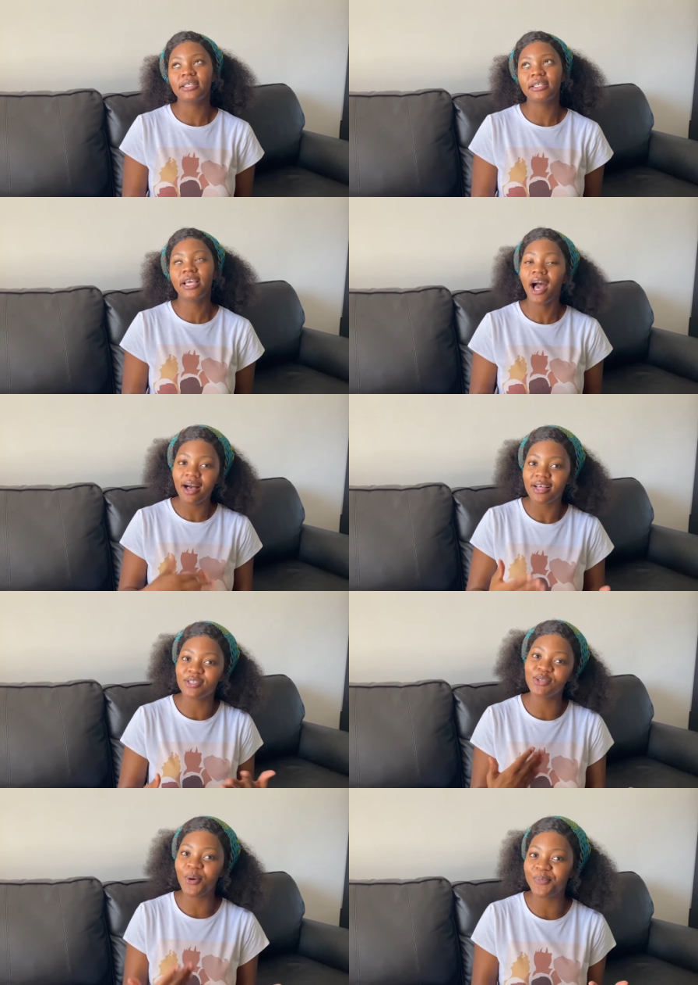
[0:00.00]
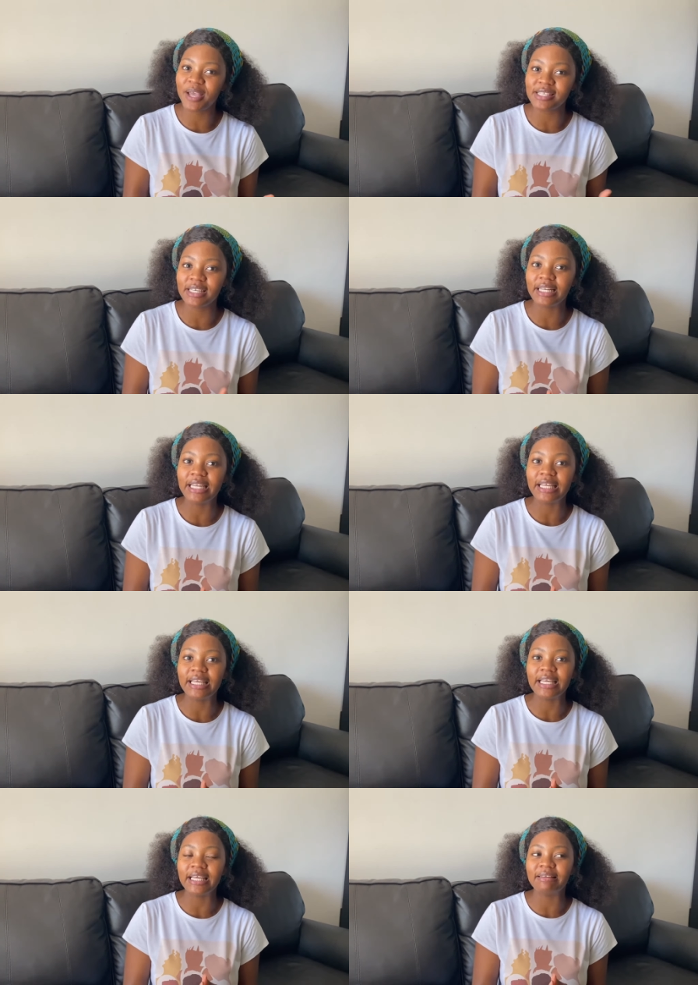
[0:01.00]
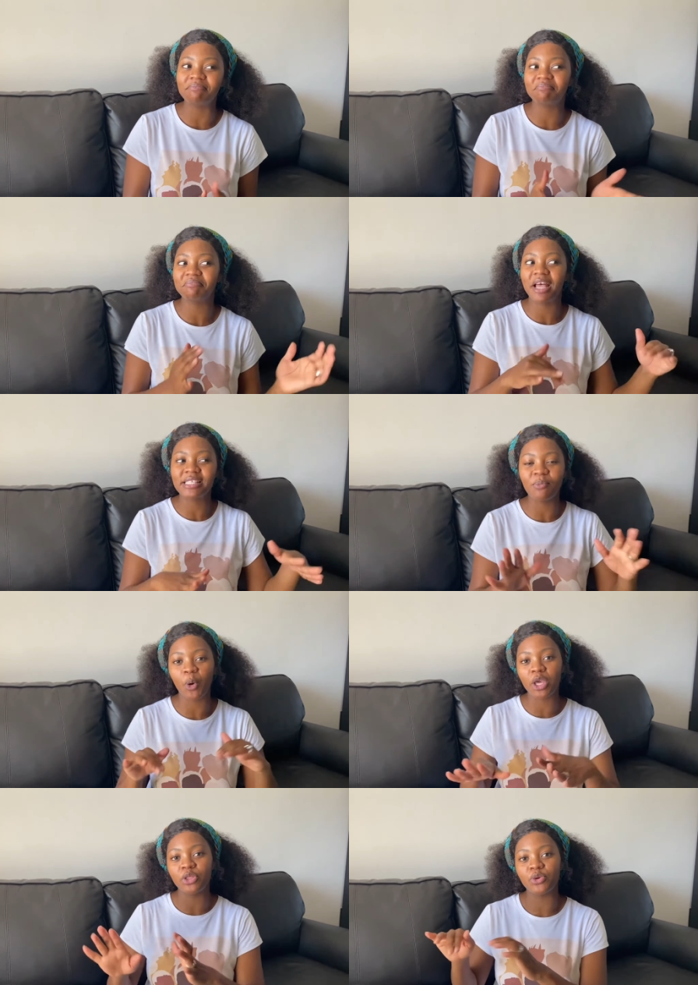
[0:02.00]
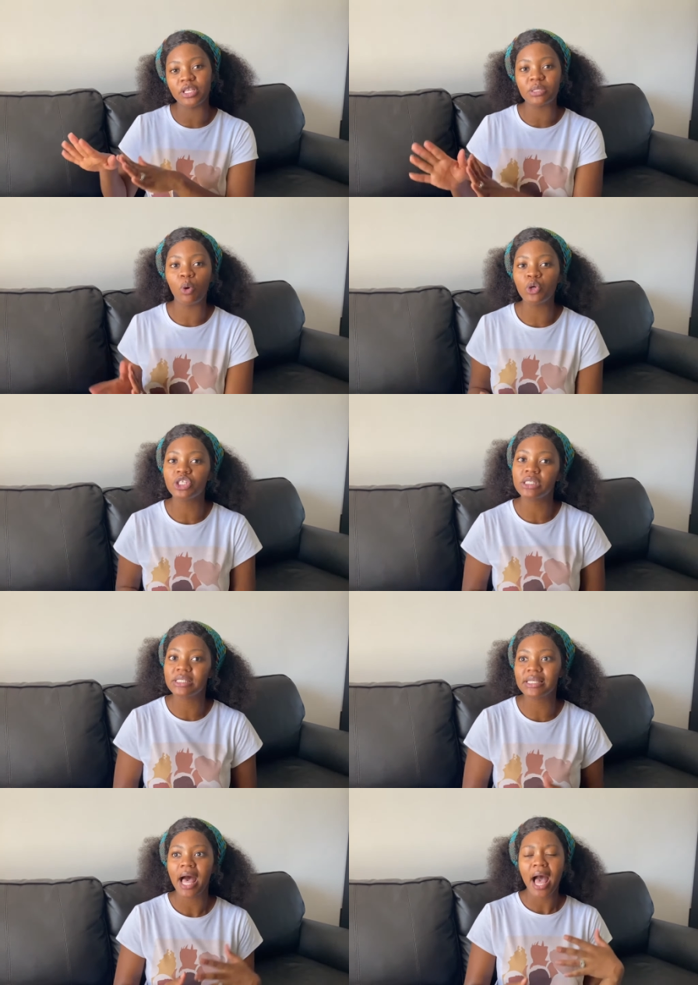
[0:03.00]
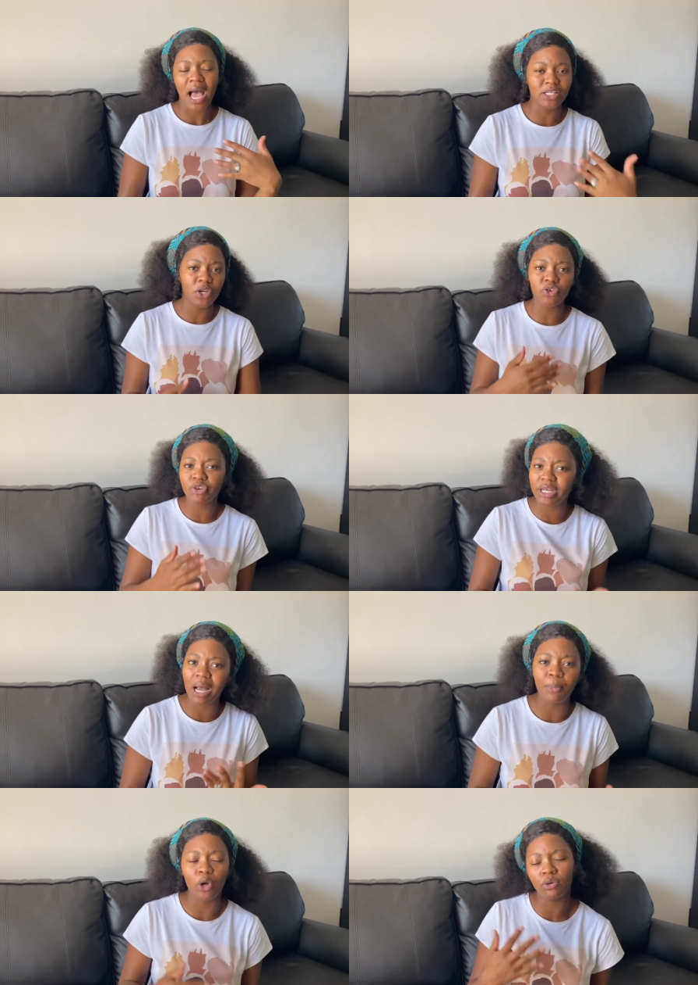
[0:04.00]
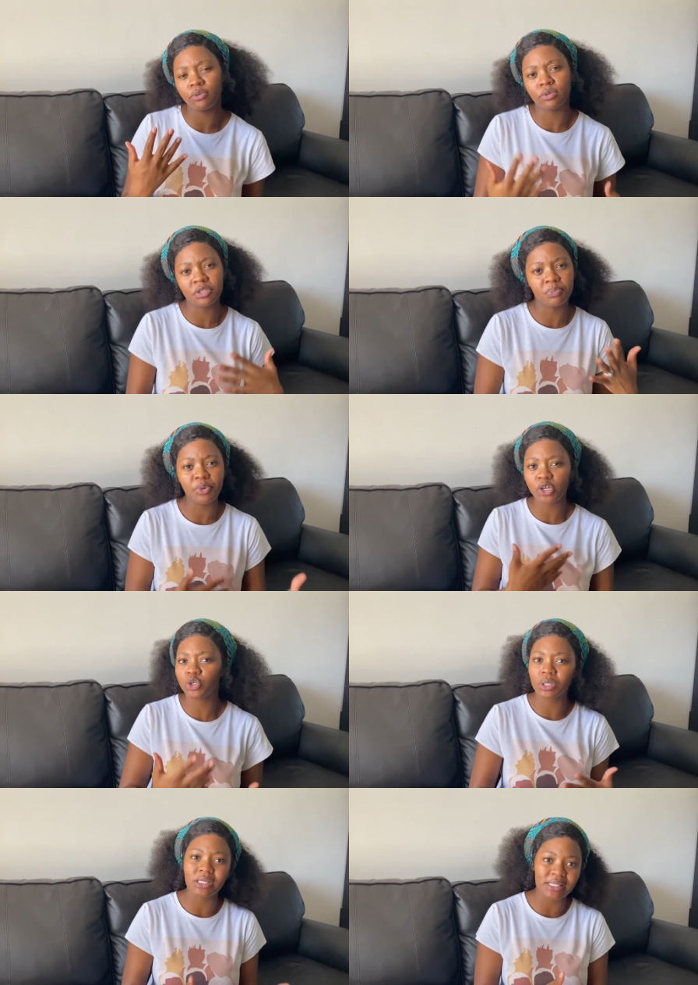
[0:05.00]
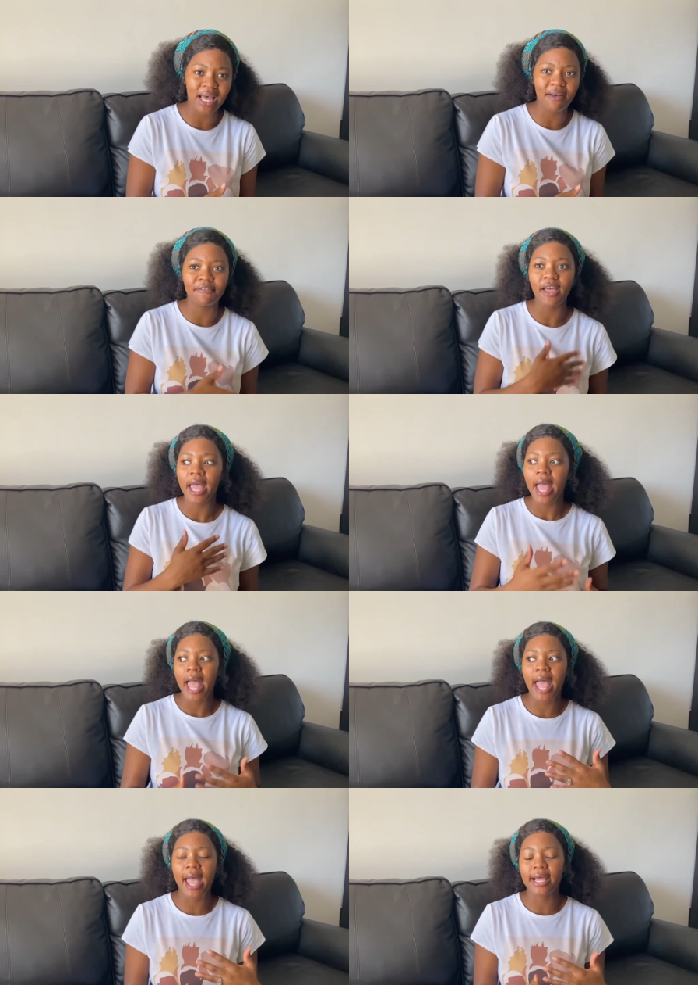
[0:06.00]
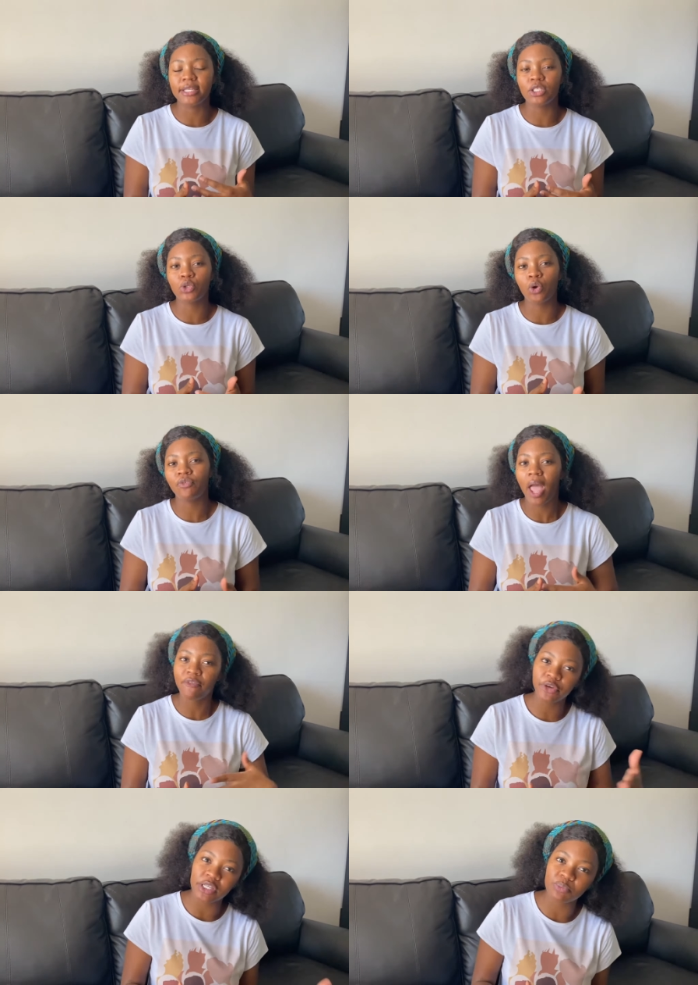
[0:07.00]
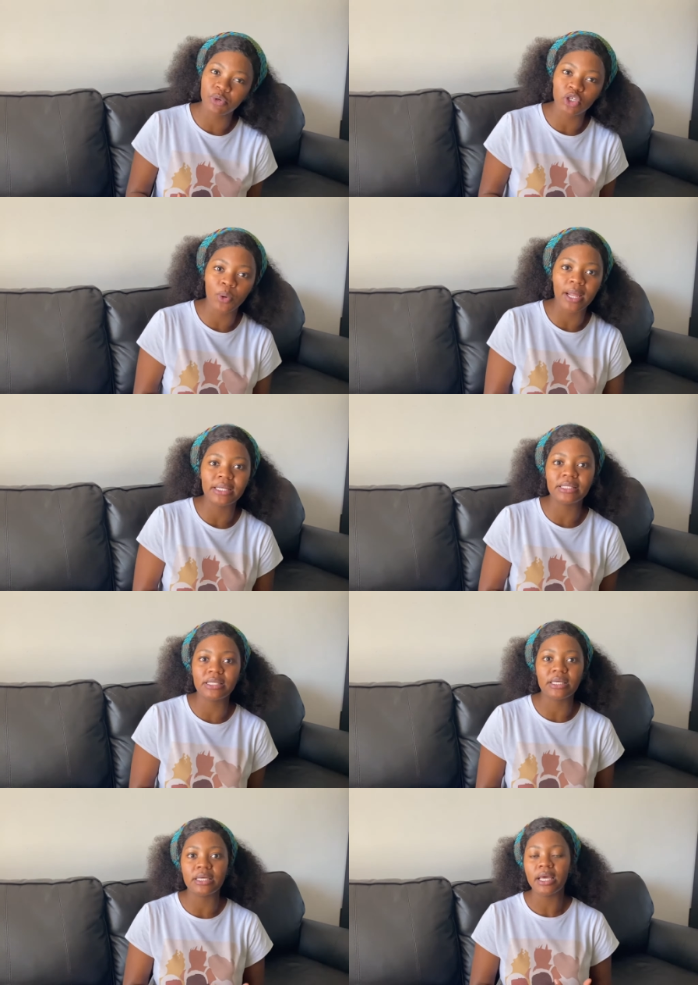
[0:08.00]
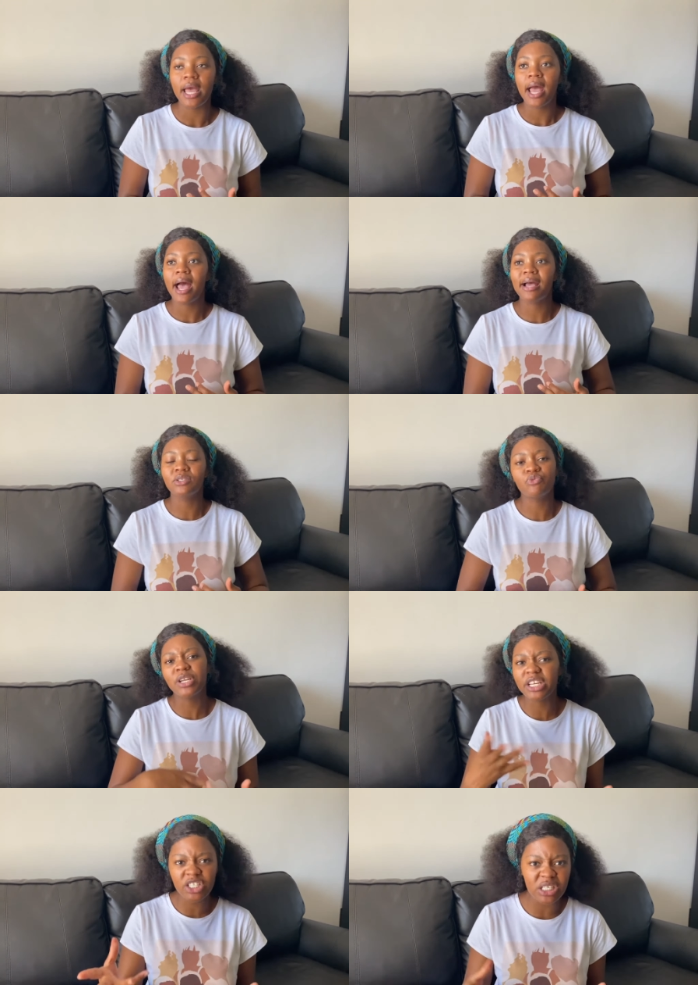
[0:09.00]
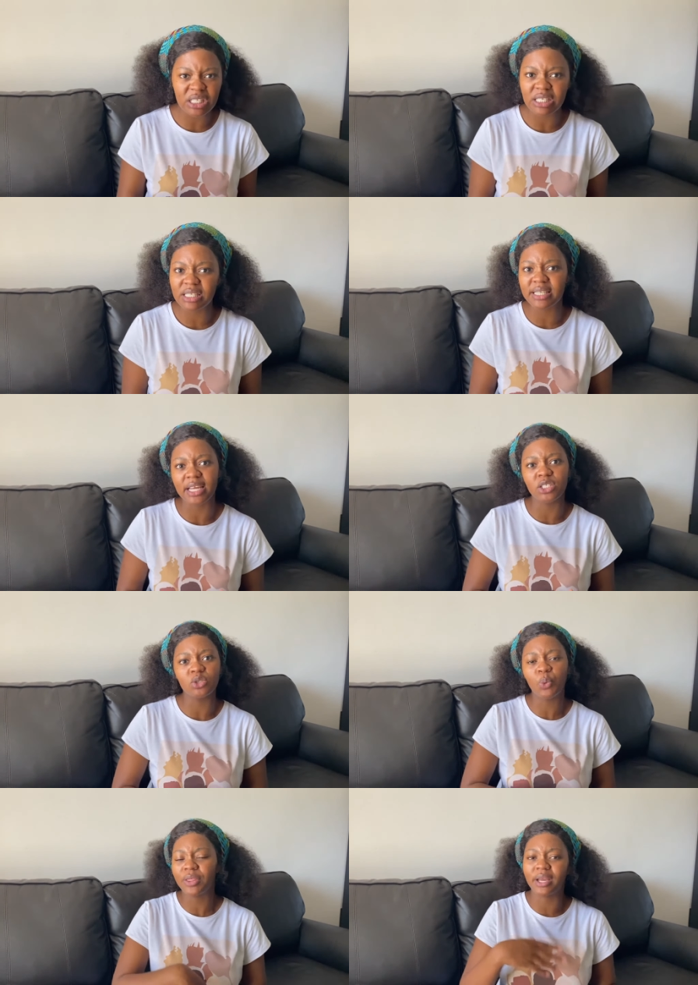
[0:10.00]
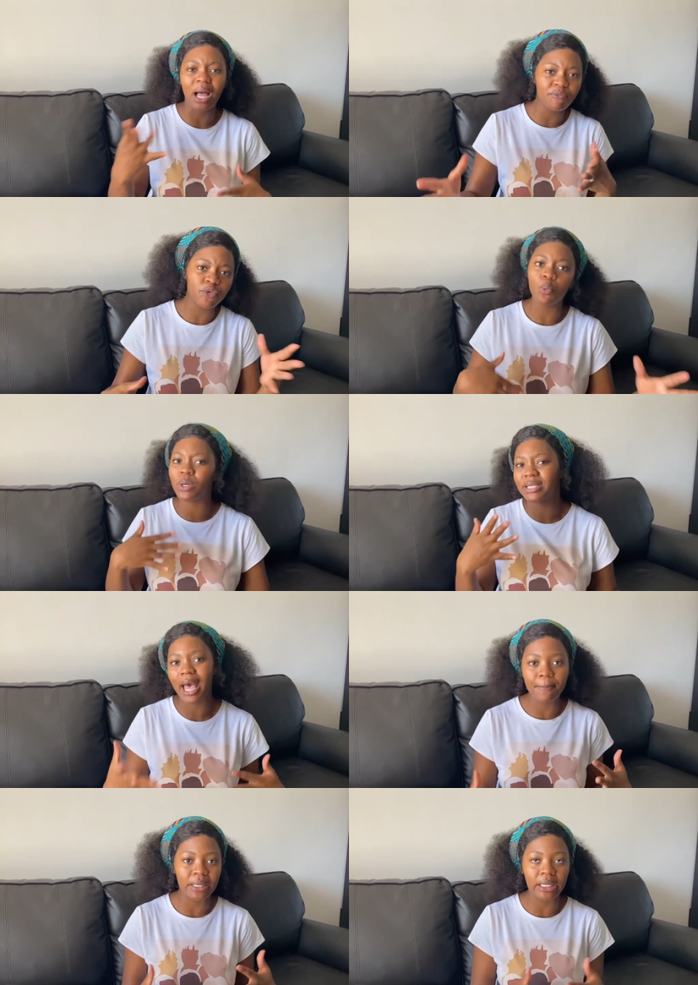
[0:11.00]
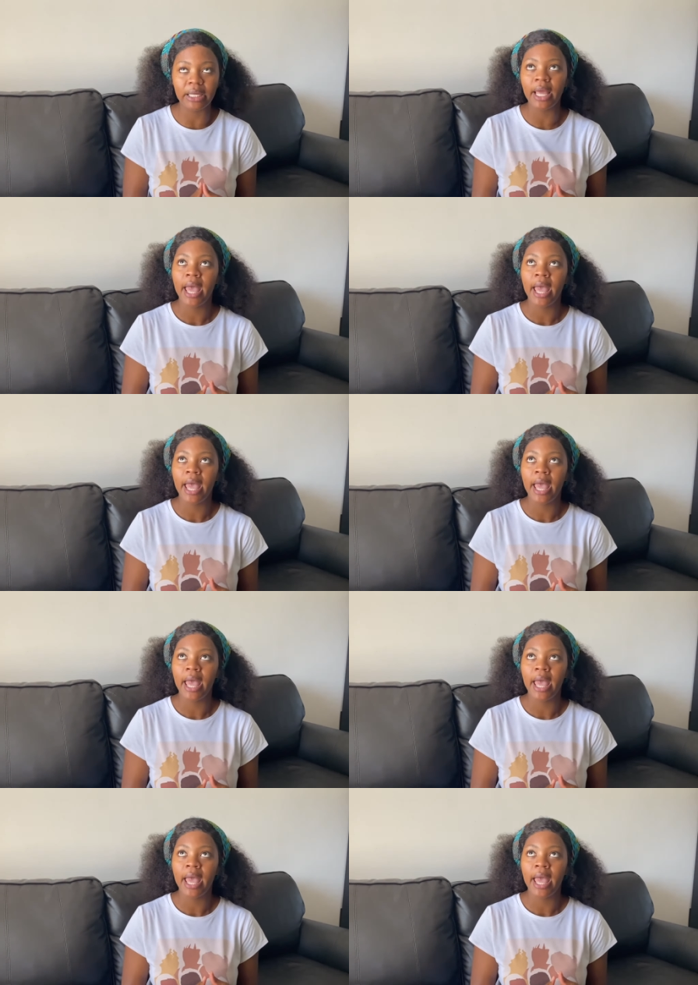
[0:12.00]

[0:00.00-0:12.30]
yeah, so basically as I'm going through these motions, I started reading up a lot on spiritual stuff and sort of African spirituality and religions and where they come from, what's happening.